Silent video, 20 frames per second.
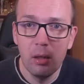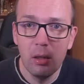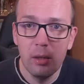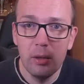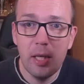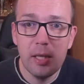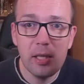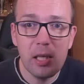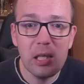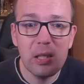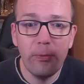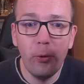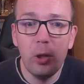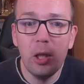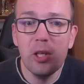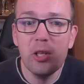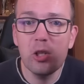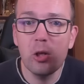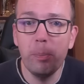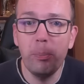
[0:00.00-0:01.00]
This is
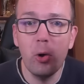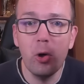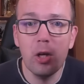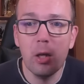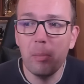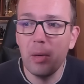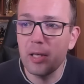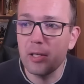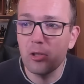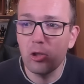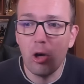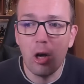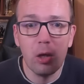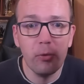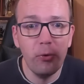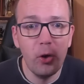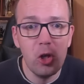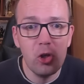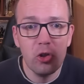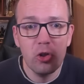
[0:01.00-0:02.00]
fully supported by
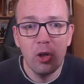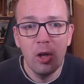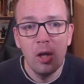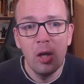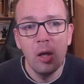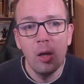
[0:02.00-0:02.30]
Stockfish.